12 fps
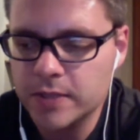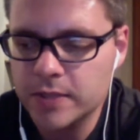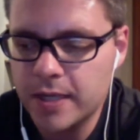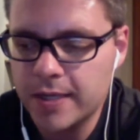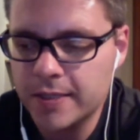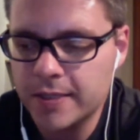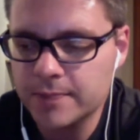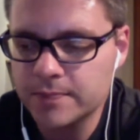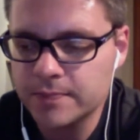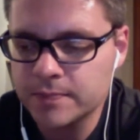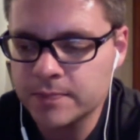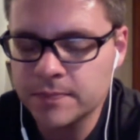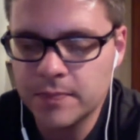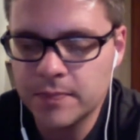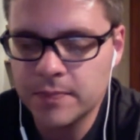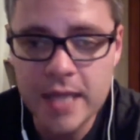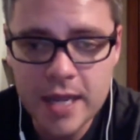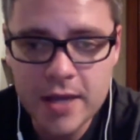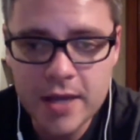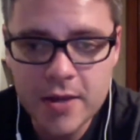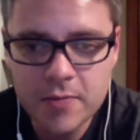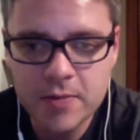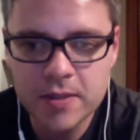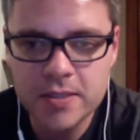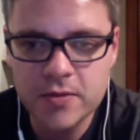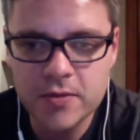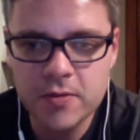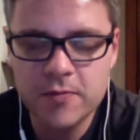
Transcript: But now with this Old